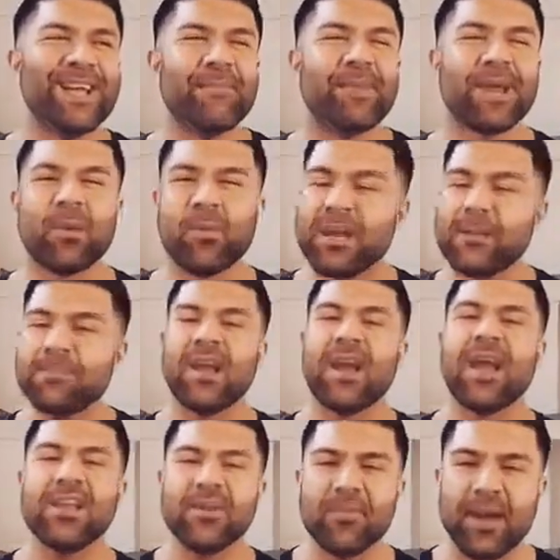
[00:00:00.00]
but I went up there
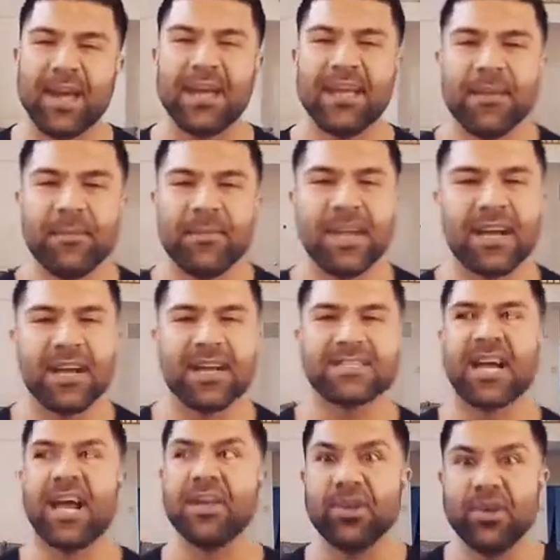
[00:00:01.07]
anyway because
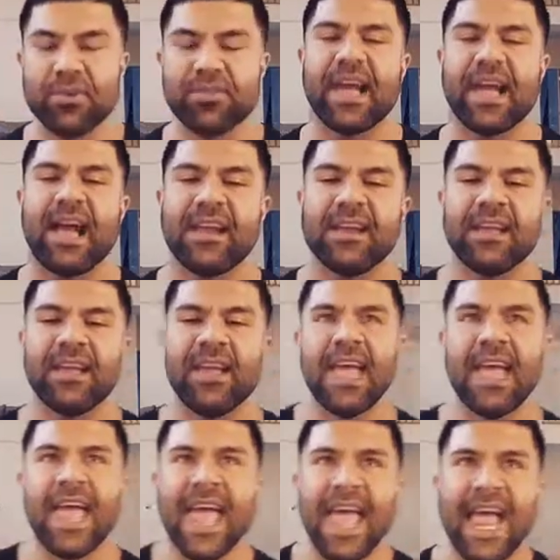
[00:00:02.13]
I knew
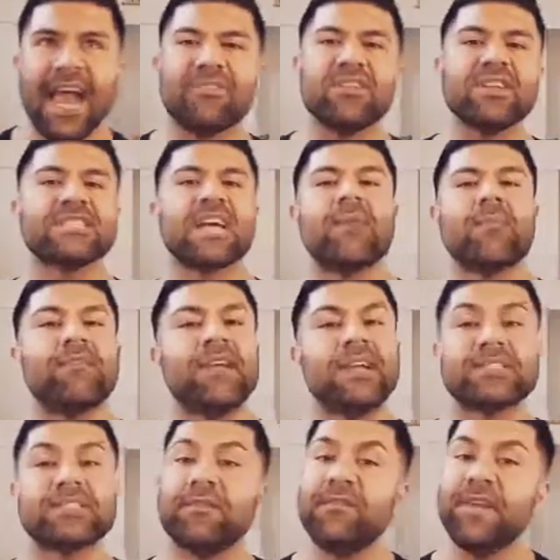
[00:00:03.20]
that every time I
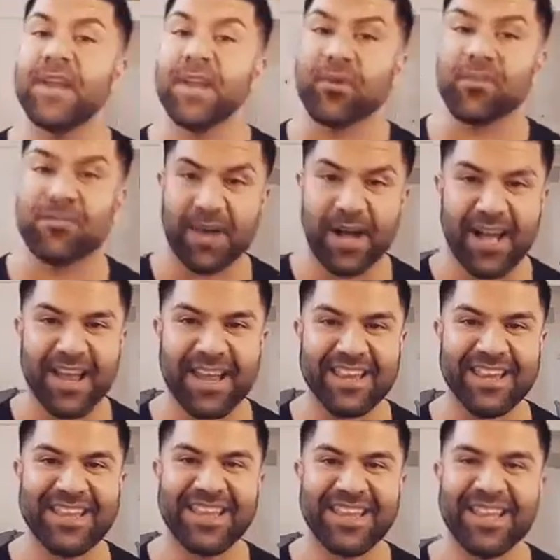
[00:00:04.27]
face a fear of
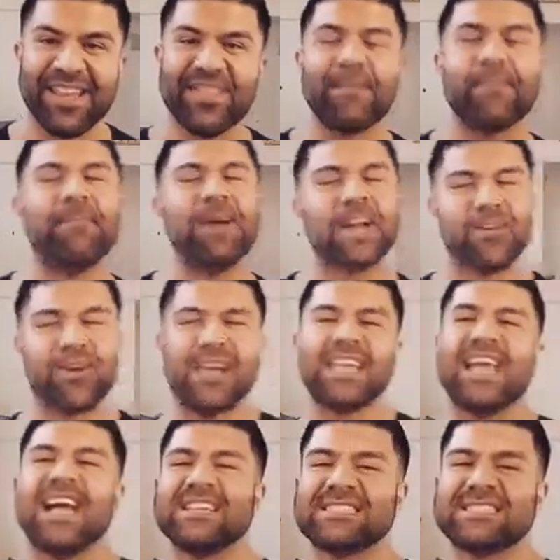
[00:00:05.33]
mine, the better I
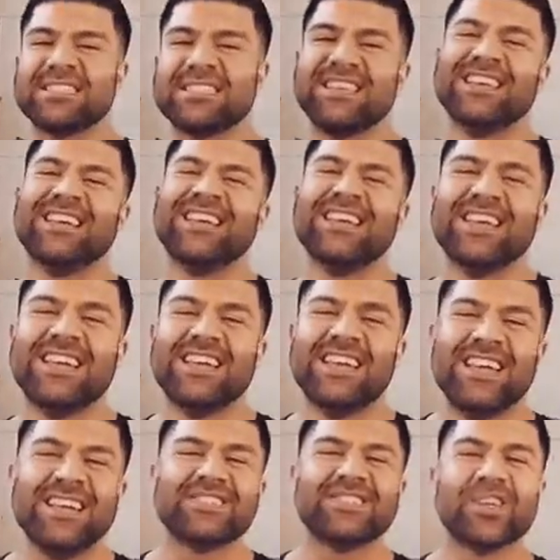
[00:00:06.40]
get.
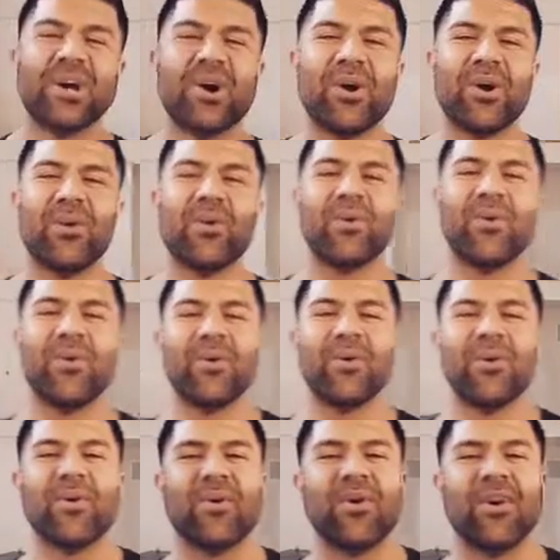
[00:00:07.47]

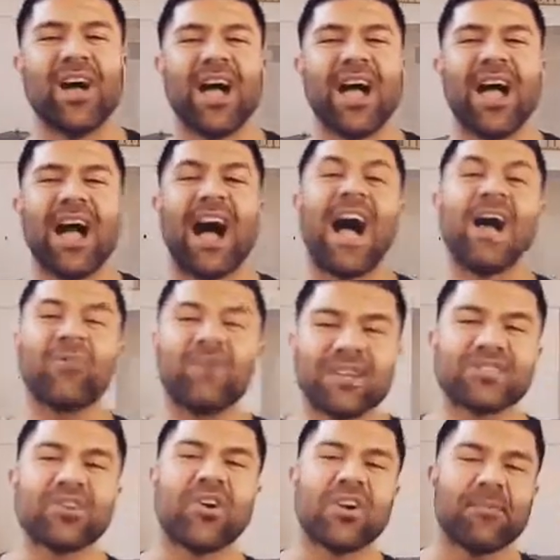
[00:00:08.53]
So I want
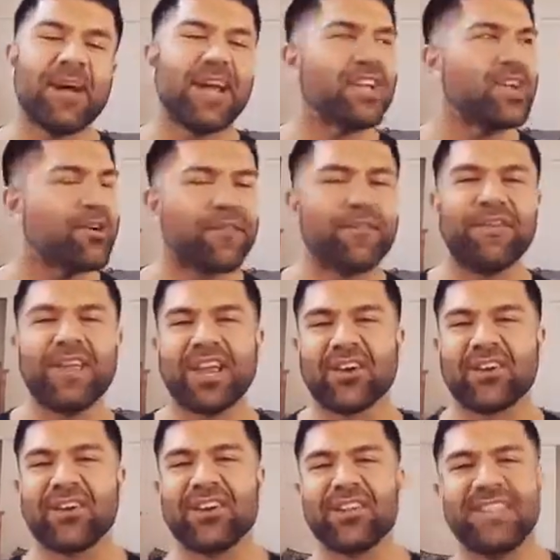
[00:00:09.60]
to talk about your
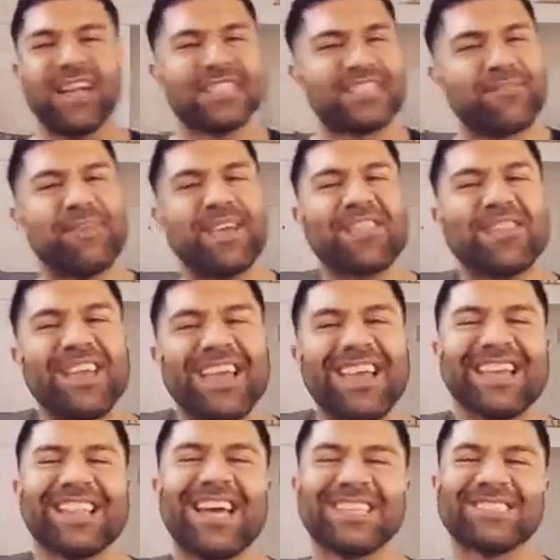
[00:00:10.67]
fear. That's the big
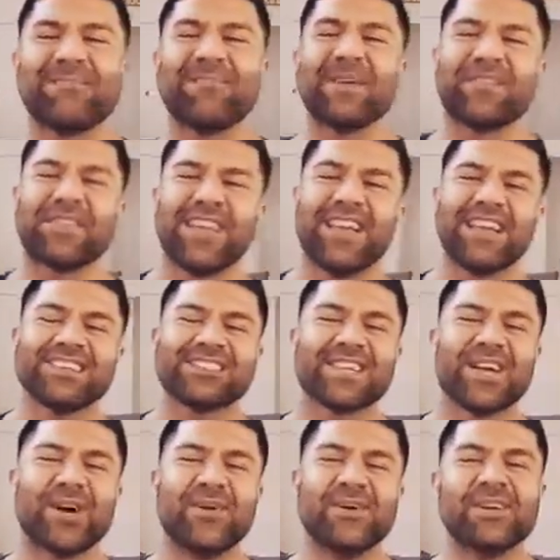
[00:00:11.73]
thing. That is a big thing.
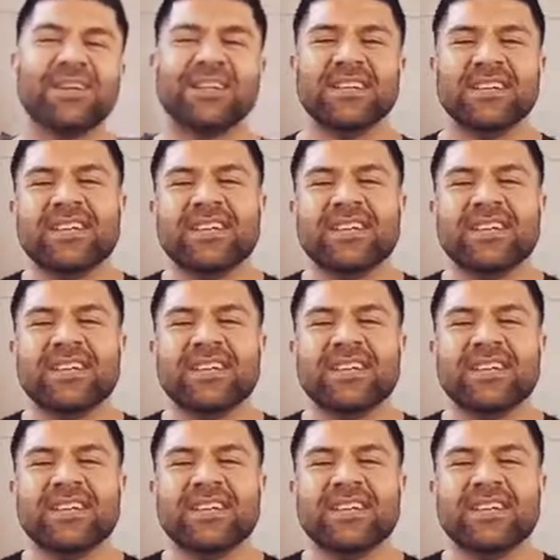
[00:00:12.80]
So